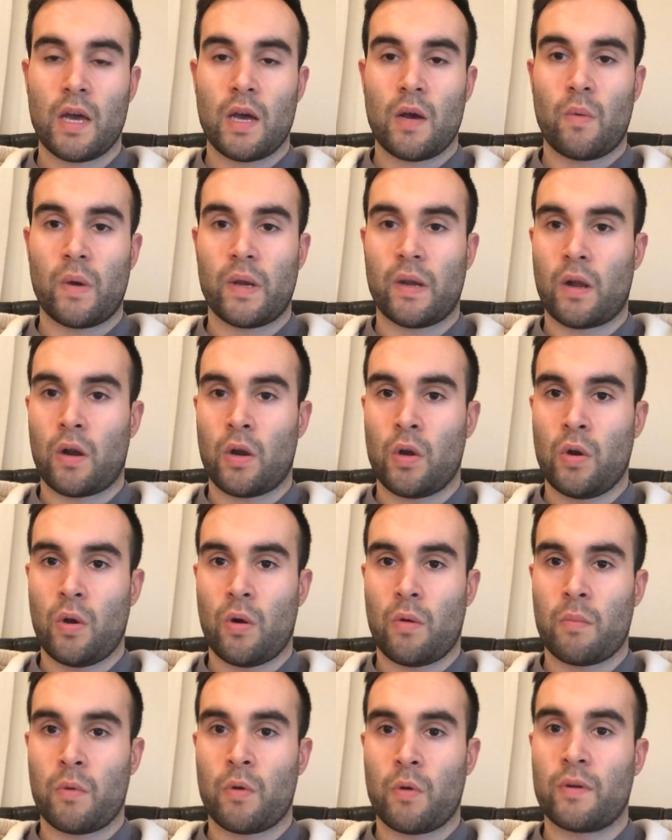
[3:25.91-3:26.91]
went a
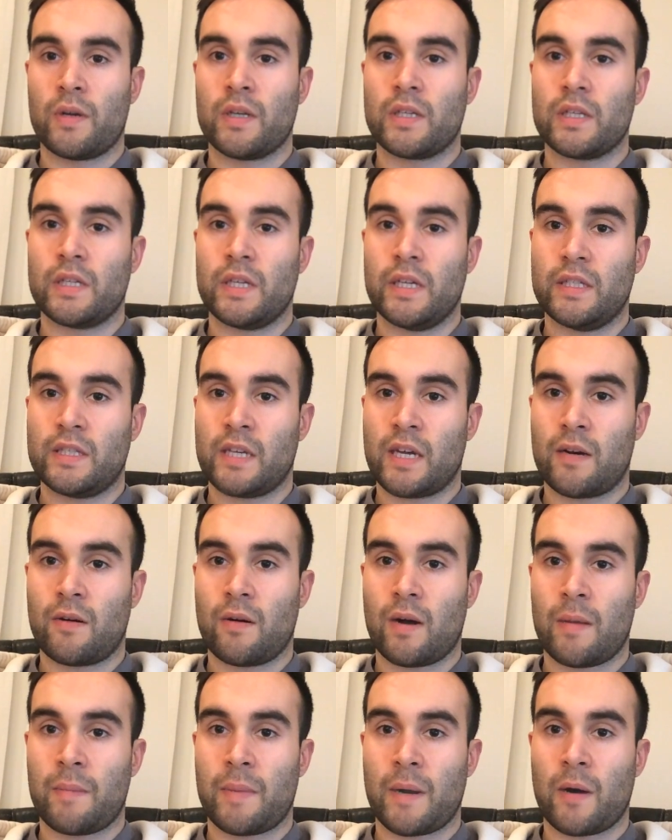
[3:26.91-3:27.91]
lot more into
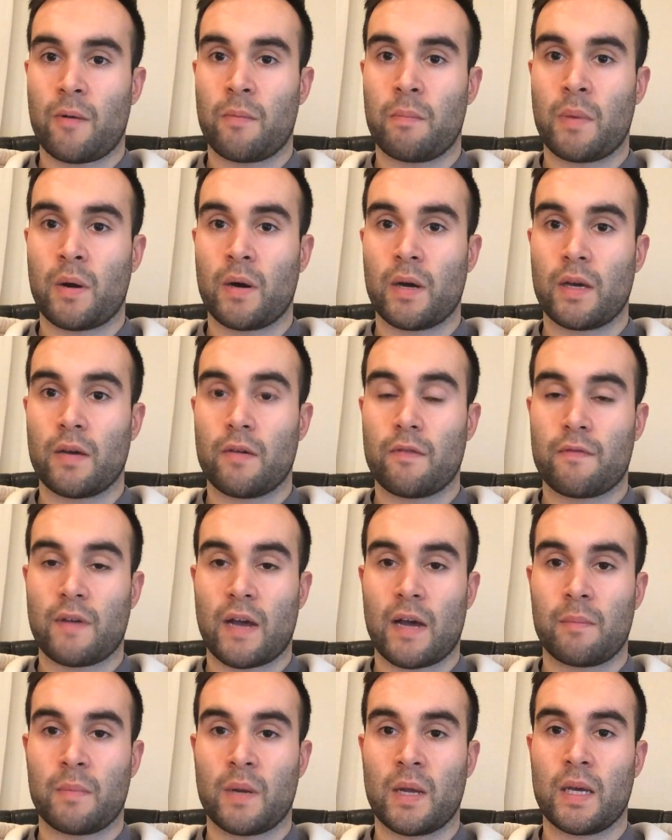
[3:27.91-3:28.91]
detail about my
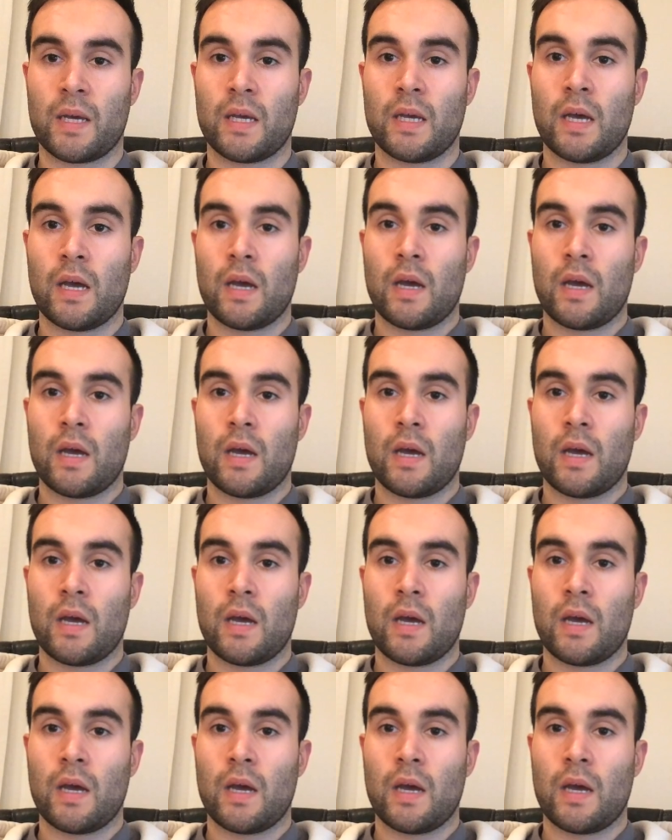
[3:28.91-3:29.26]
family,